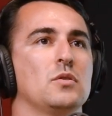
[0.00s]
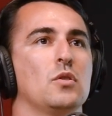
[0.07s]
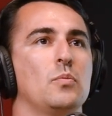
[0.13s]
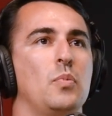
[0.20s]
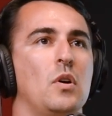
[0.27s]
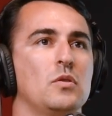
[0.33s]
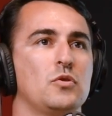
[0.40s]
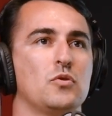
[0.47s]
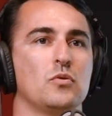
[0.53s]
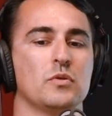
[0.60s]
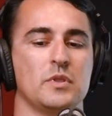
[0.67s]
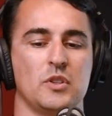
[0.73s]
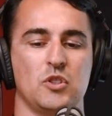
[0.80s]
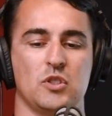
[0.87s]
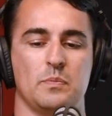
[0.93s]
So pot
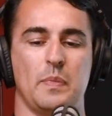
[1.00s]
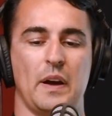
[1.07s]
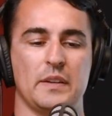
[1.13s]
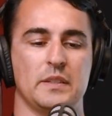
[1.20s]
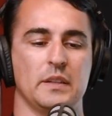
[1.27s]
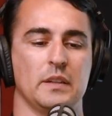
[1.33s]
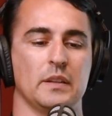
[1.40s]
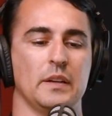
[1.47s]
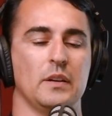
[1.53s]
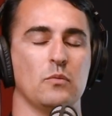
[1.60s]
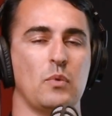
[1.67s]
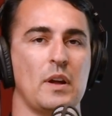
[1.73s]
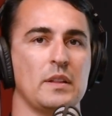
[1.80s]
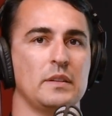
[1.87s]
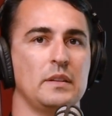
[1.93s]
drawers are just basically,
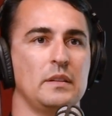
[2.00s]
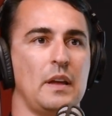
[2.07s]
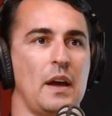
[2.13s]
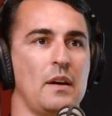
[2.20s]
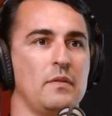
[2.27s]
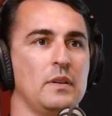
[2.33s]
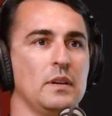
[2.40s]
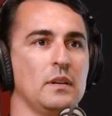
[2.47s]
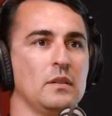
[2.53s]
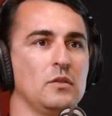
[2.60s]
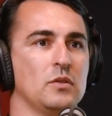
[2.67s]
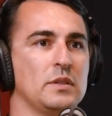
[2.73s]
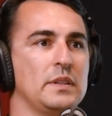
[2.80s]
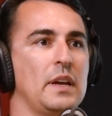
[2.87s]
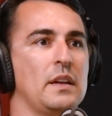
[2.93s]
rather than having
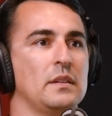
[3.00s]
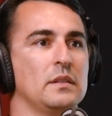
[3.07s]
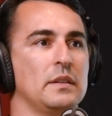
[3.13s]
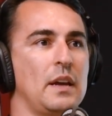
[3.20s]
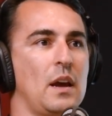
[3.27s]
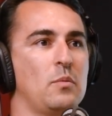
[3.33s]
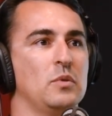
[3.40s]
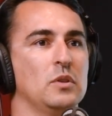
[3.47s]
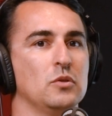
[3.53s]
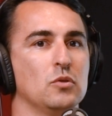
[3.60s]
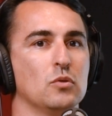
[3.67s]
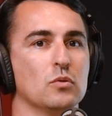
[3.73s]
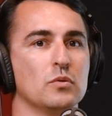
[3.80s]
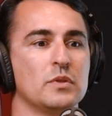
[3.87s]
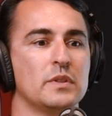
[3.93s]
your standard cabinet
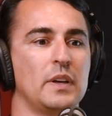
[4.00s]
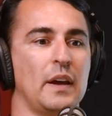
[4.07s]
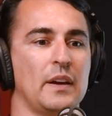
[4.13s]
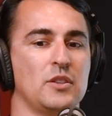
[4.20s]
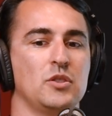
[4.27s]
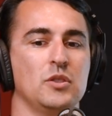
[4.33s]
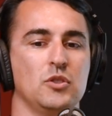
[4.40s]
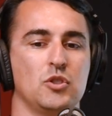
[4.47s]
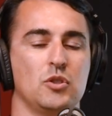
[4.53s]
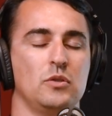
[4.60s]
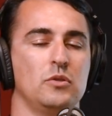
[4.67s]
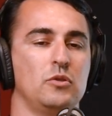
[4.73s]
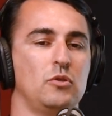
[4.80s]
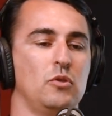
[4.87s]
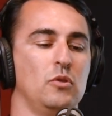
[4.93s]
doors, they actually
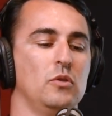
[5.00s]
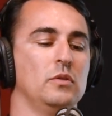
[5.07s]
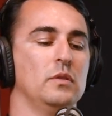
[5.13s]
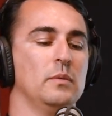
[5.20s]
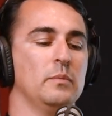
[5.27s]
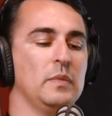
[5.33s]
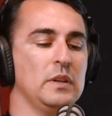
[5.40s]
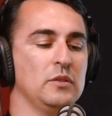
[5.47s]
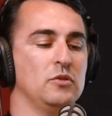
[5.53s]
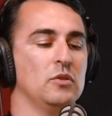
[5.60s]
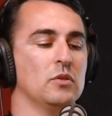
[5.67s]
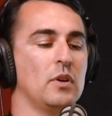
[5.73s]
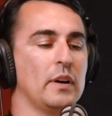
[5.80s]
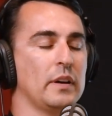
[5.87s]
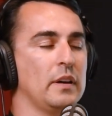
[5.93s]
turn them
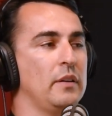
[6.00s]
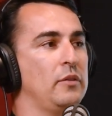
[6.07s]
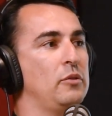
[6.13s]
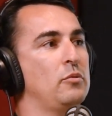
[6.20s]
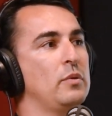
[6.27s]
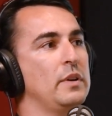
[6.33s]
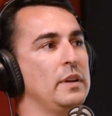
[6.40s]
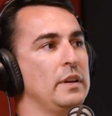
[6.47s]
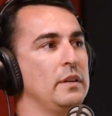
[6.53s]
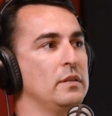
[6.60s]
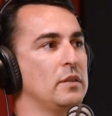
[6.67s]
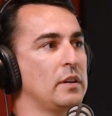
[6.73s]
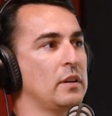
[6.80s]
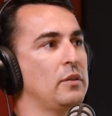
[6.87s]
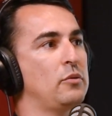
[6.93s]
into like a three
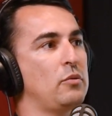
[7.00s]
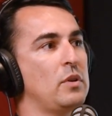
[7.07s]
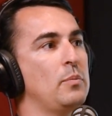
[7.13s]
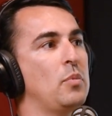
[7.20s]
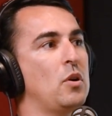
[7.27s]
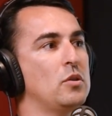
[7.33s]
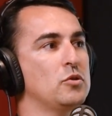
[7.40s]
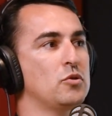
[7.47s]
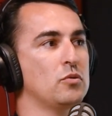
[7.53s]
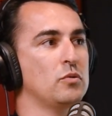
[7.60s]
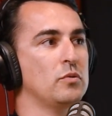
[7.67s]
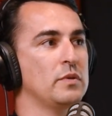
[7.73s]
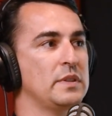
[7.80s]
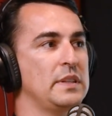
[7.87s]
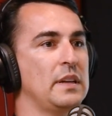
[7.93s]
pot
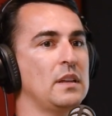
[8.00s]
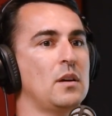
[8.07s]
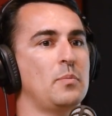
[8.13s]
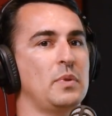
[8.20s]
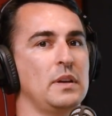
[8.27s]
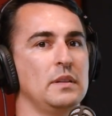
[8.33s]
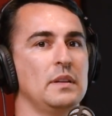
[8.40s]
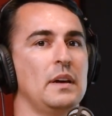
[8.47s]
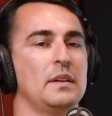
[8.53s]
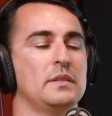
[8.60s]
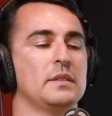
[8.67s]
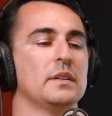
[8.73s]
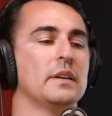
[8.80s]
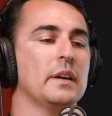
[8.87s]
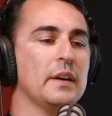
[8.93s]
drawer setup in
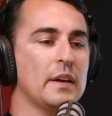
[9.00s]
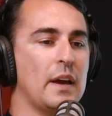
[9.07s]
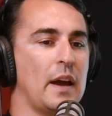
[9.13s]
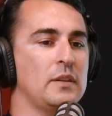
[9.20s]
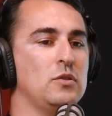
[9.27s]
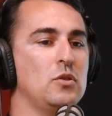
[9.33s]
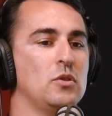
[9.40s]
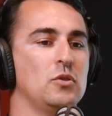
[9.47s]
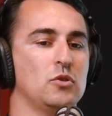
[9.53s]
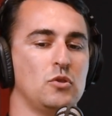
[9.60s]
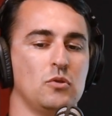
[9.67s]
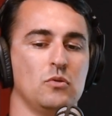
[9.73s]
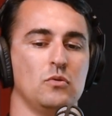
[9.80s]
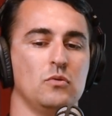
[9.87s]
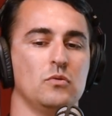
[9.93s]
that, and you can
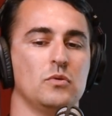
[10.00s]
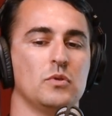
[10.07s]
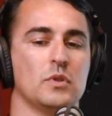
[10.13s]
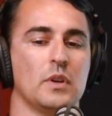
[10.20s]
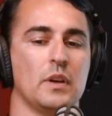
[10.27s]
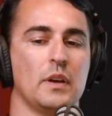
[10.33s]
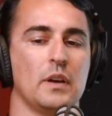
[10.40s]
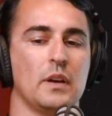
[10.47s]
choose